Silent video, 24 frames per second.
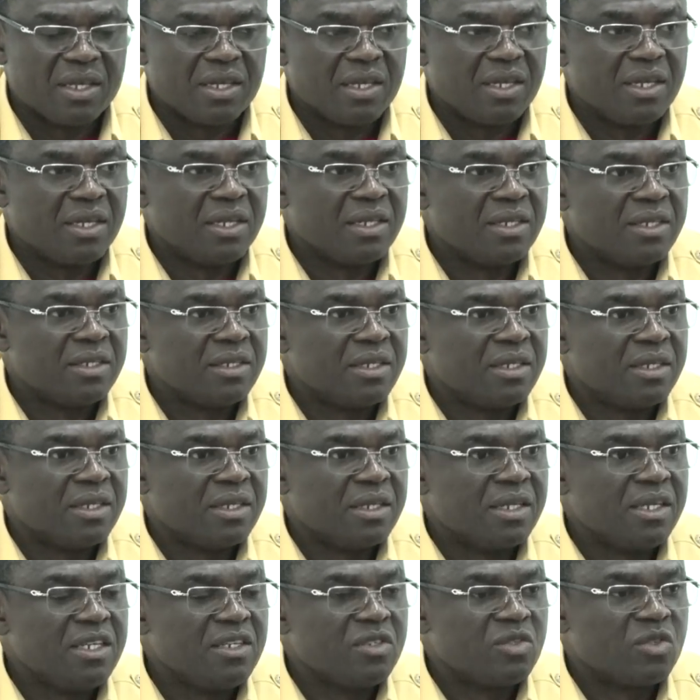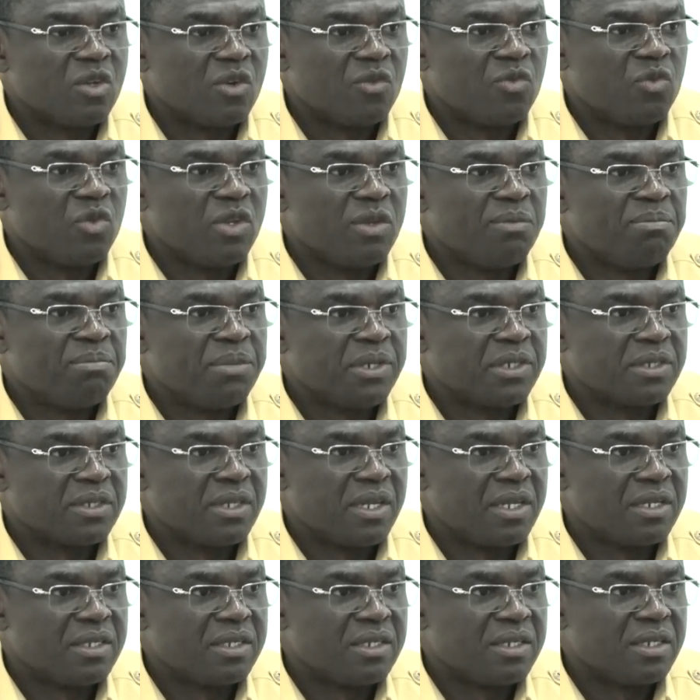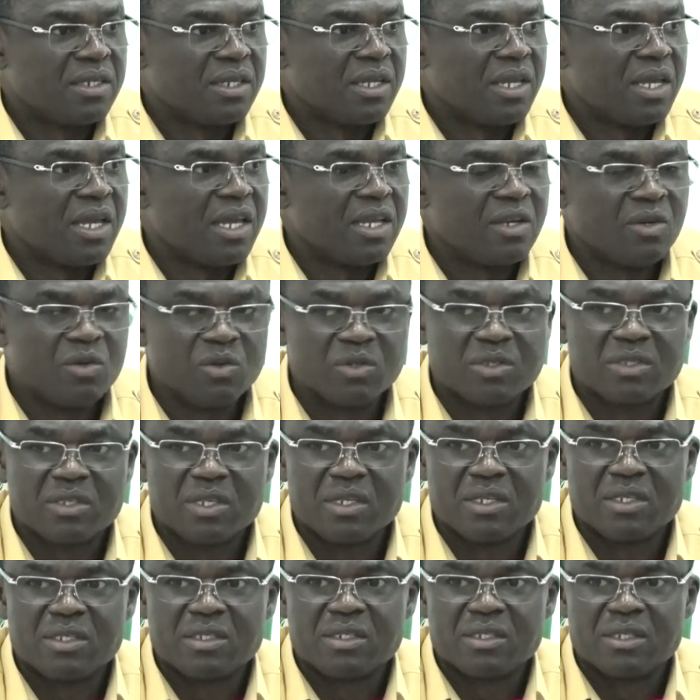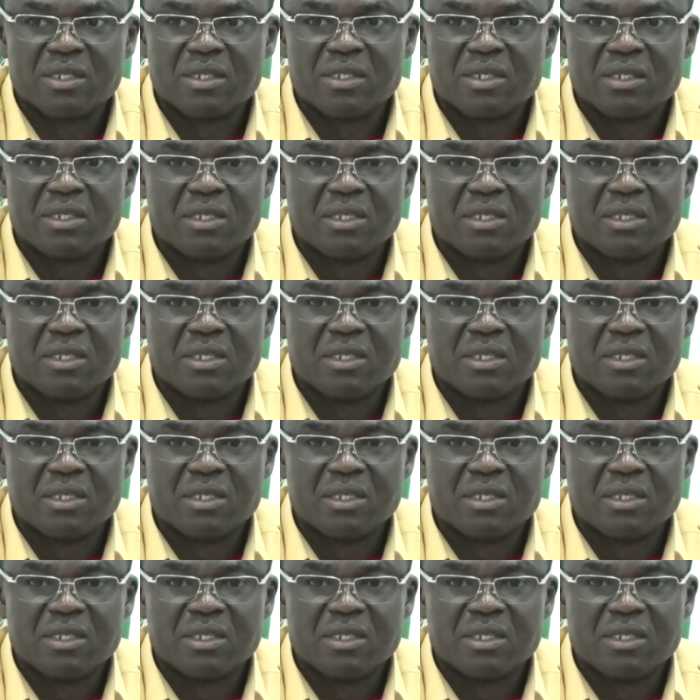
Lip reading: in ease of doing business, Edo State